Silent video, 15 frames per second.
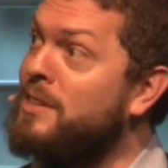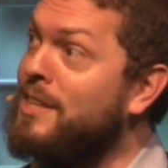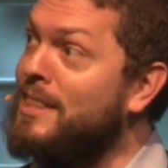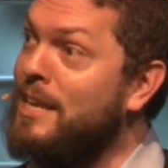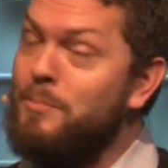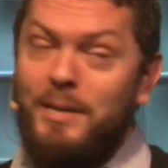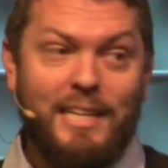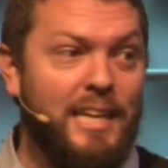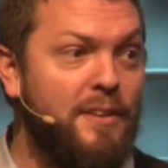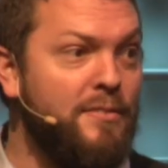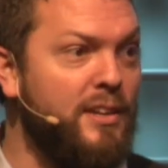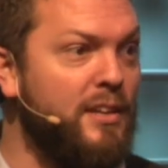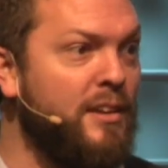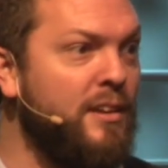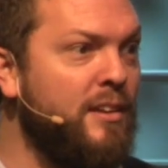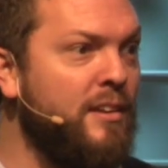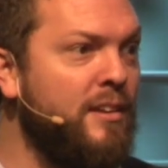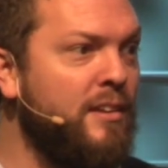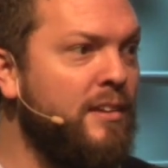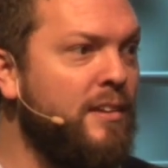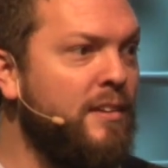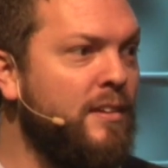that they'd been given.
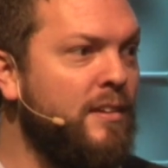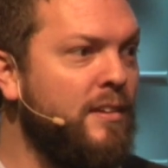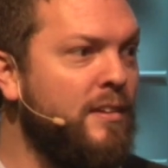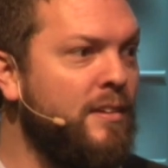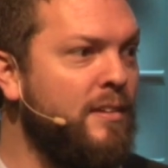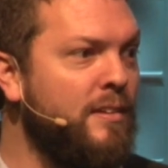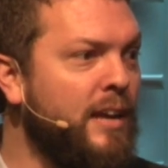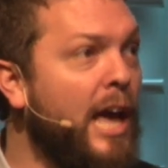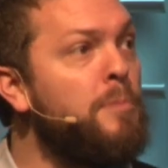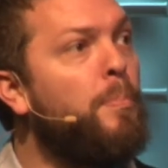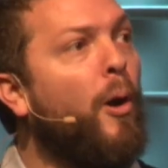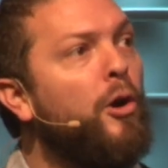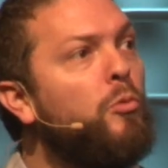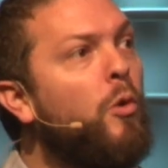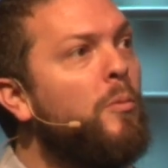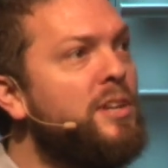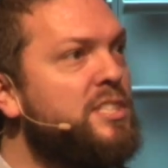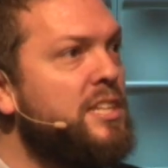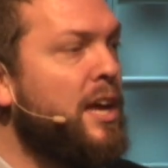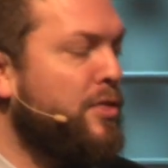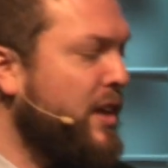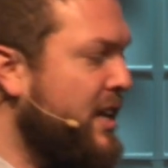And part of what we
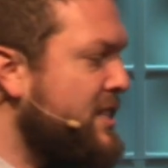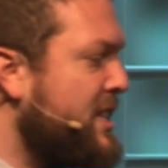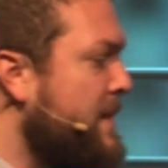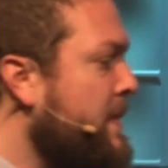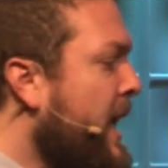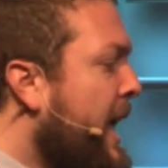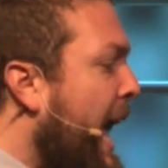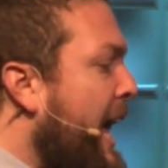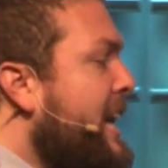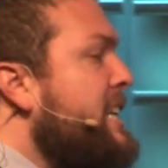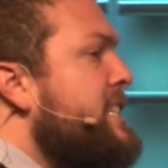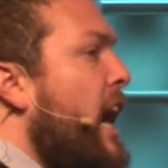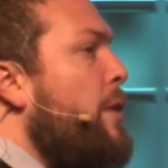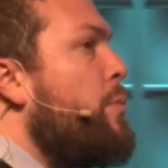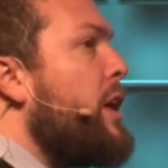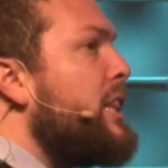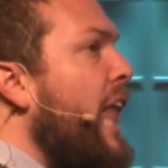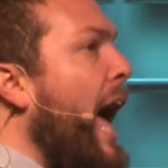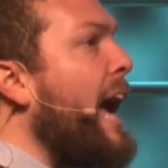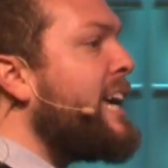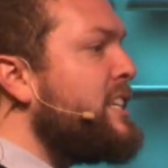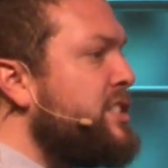see, I think, is that anytime we
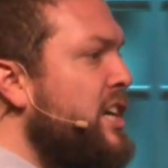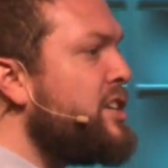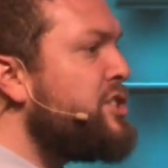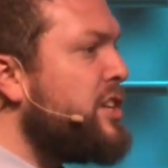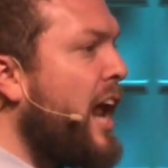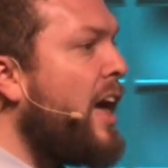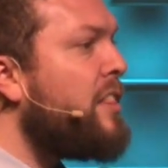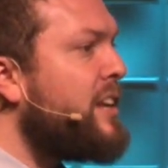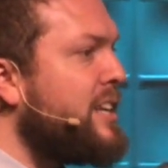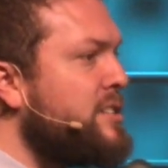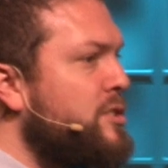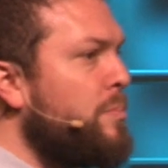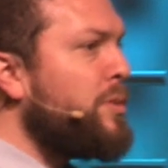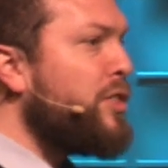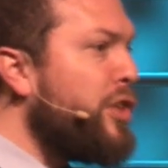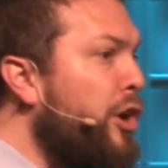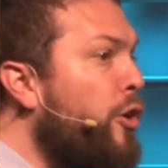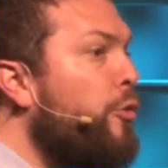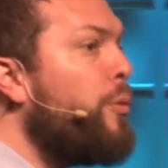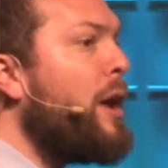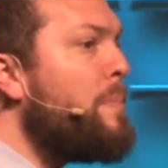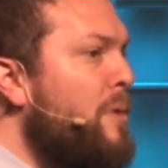lack intentionality in something, there are
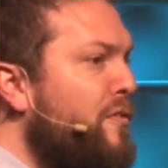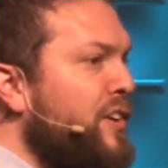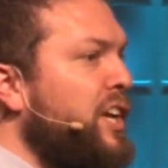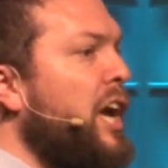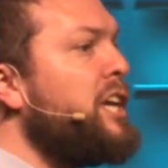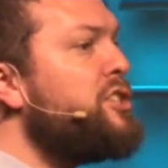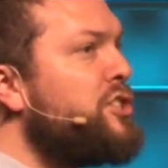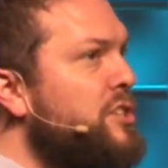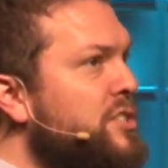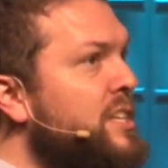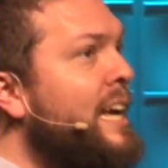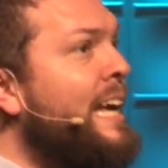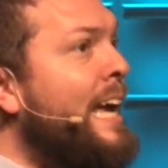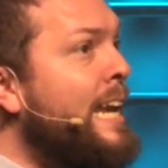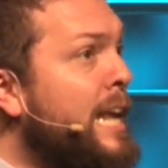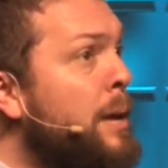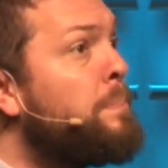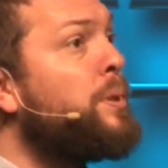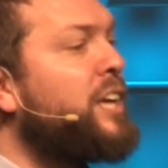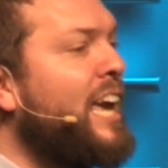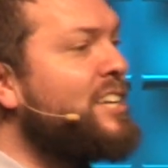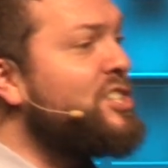ramifications and
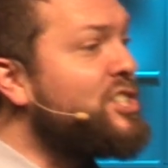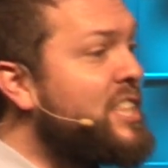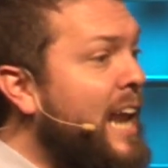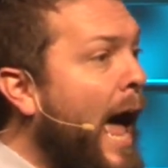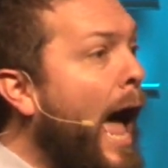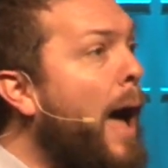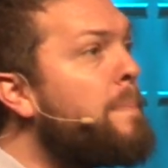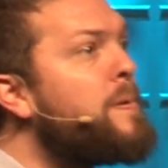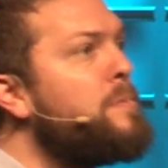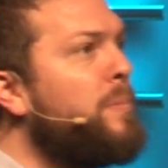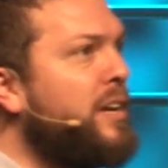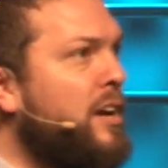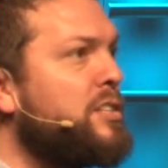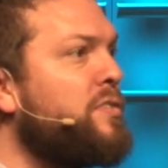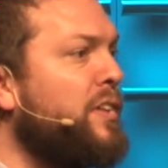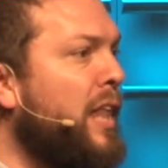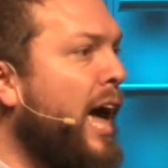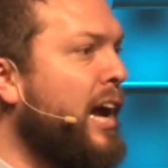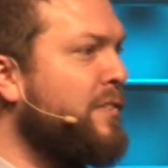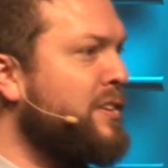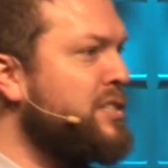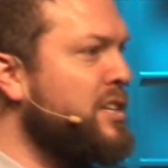implications that happen because of a lack
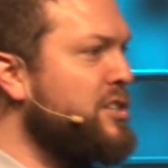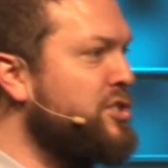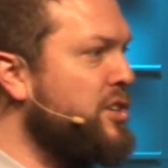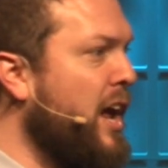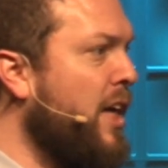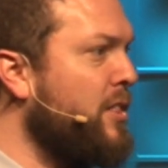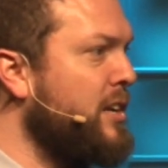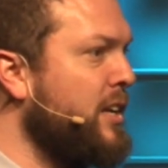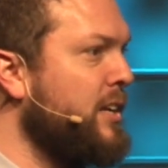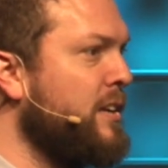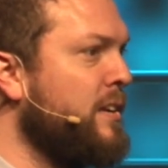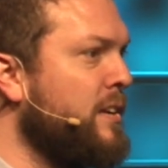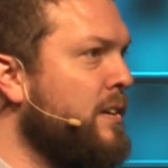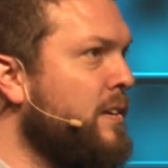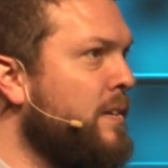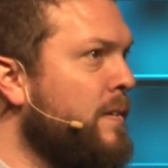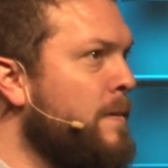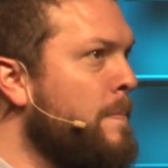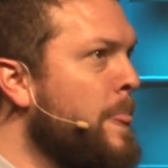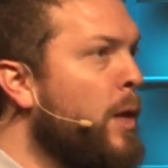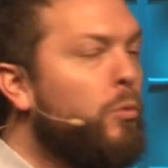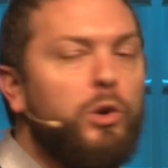of intentionality.
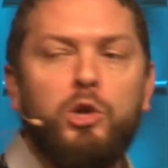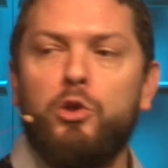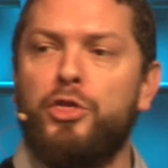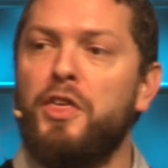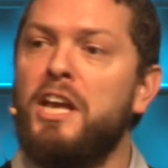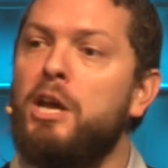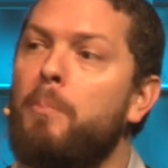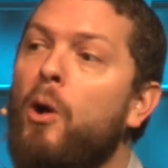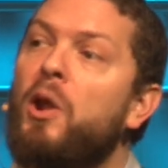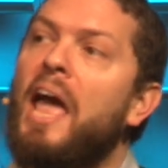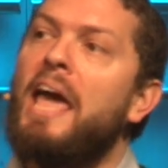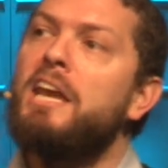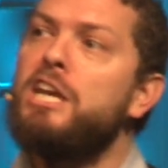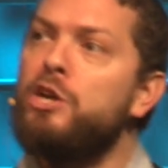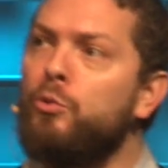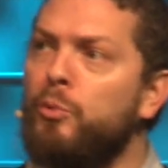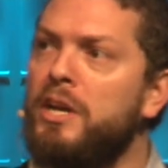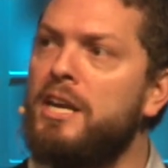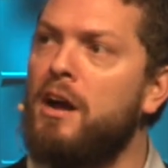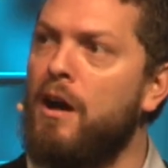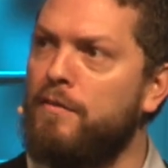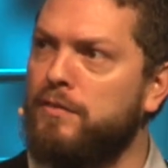When you think about any
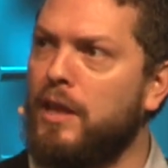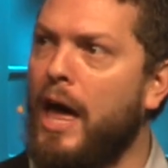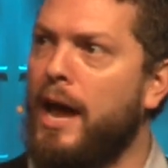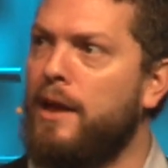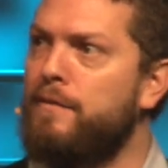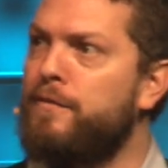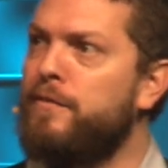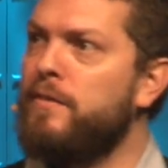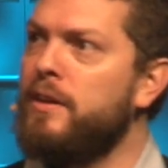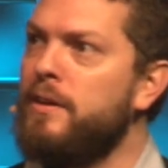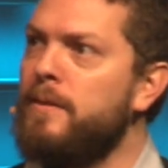arena of life,